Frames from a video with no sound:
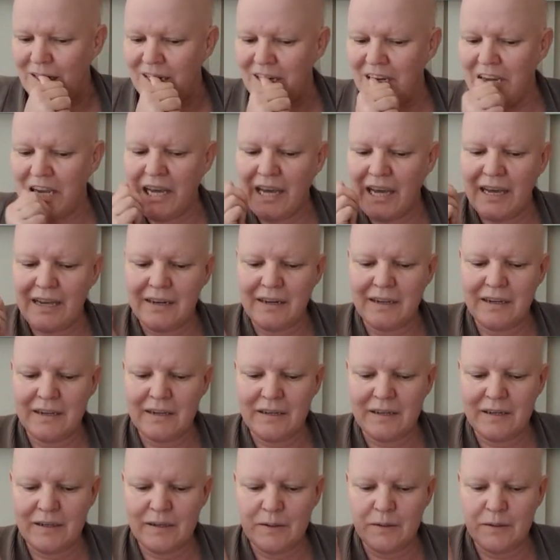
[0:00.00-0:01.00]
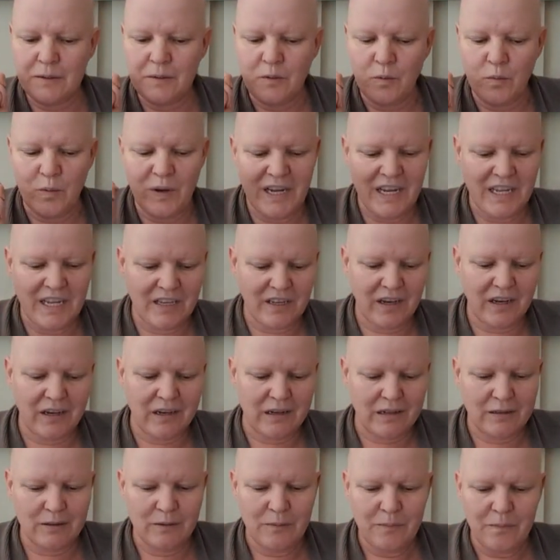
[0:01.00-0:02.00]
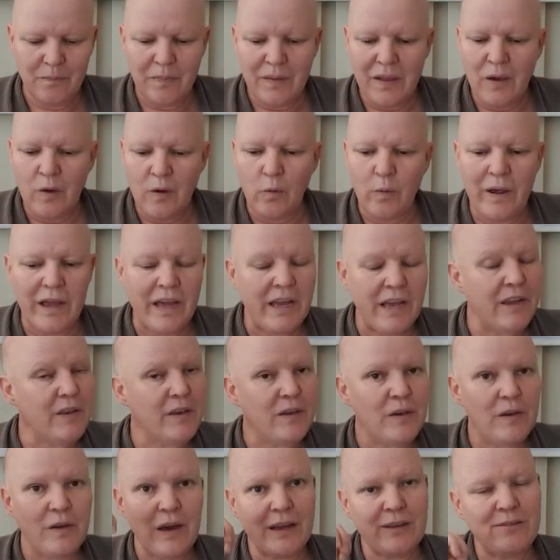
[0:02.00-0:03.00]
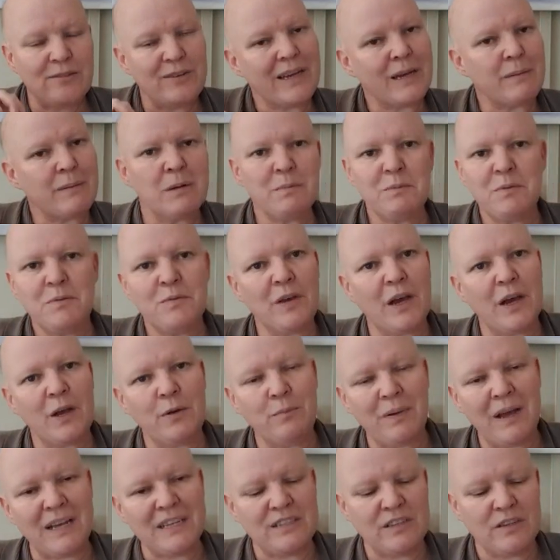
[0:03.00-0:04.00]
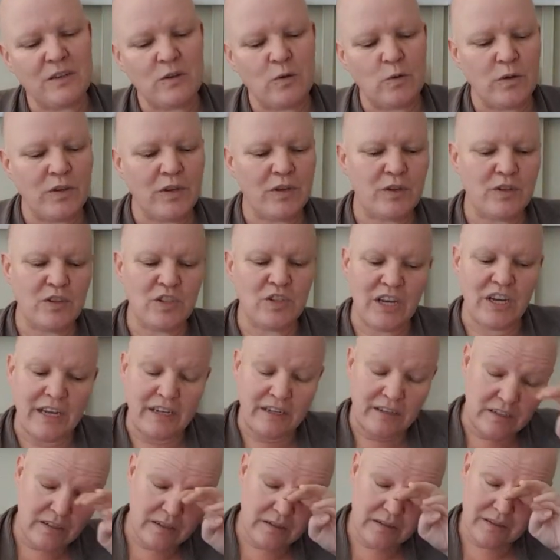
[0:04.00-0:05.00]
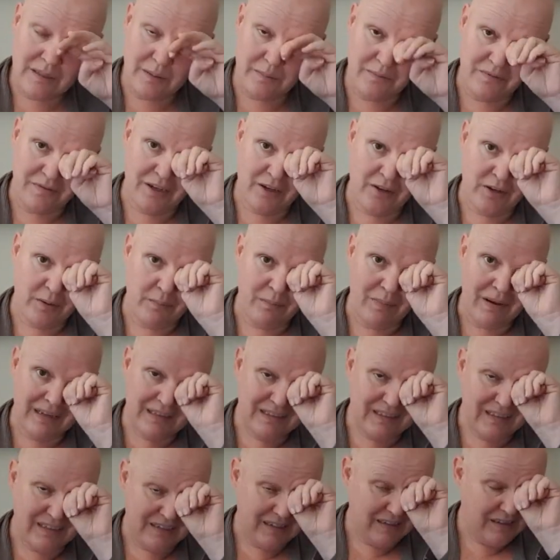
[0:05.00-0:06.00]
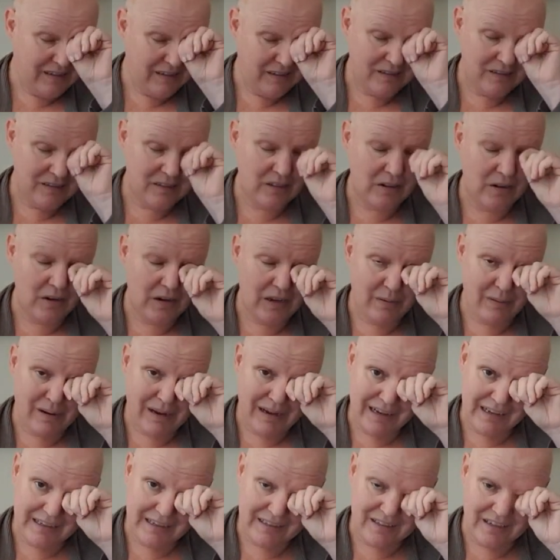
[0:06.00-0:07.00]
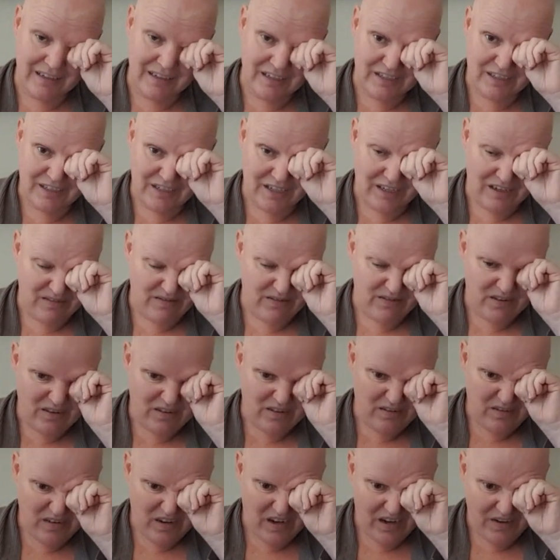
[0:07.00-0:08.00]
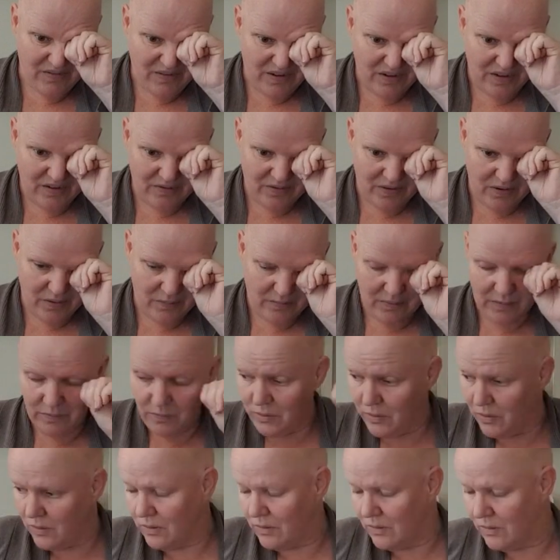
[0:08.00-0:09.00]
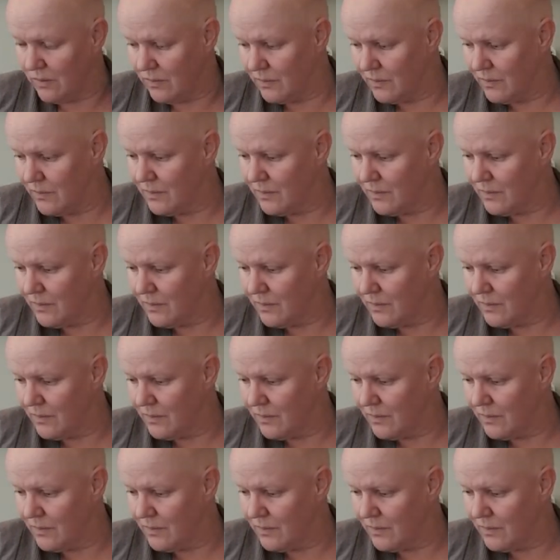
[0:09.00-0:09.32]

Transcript: She had a winged cowl where you had to come up with your own pattern, or you could change something on a pattern. Sorry, my eyes are itchy. I think from the wool,